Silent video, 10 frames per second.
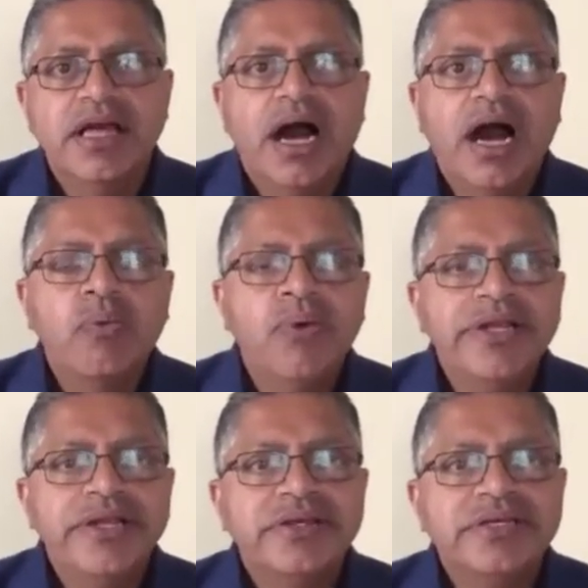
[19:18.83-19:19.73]
Amen. I
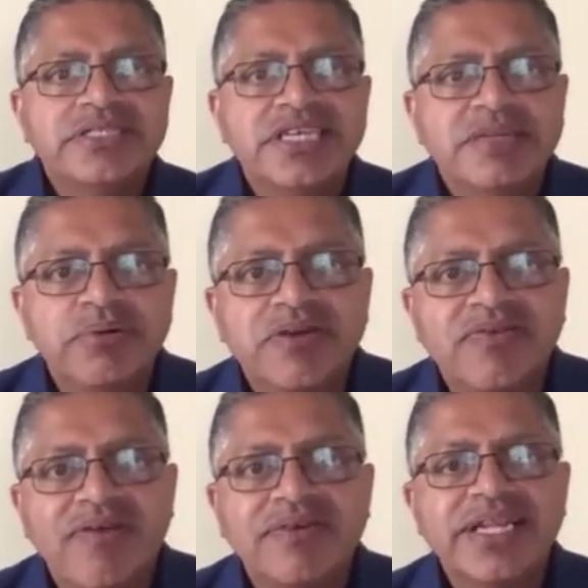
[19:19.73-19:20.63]
want you to see the Book of
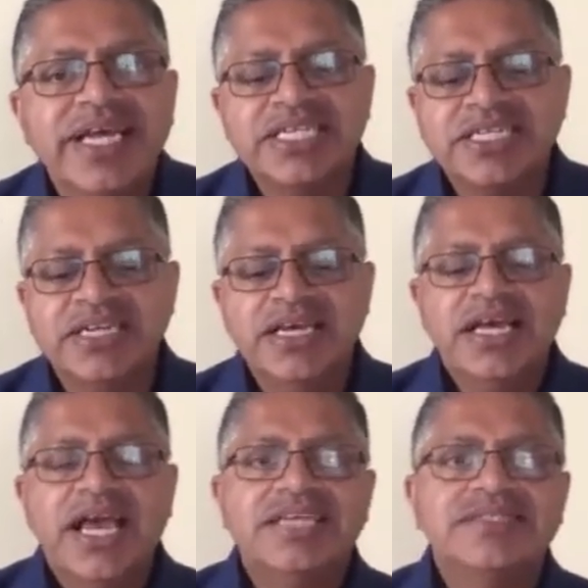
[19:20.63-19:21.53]
Revelation
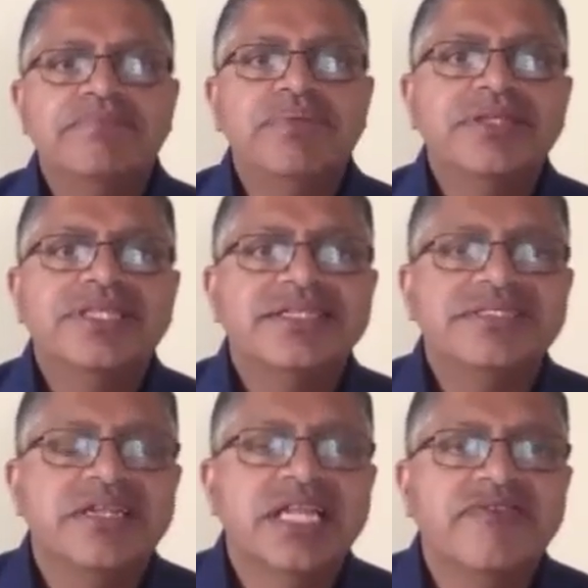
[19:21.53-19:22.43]
as a book that's
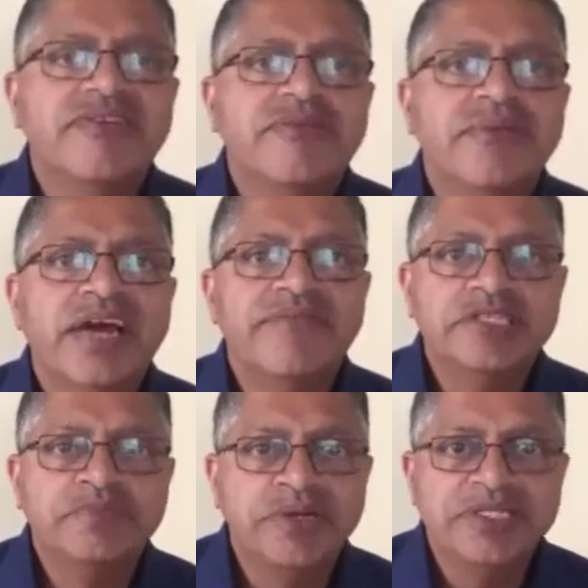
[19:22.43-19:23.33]
delivered from
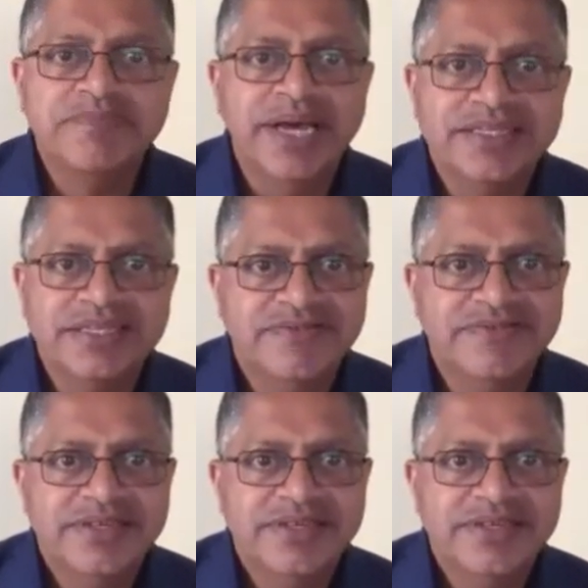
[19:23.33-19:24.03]
heaven's perspective.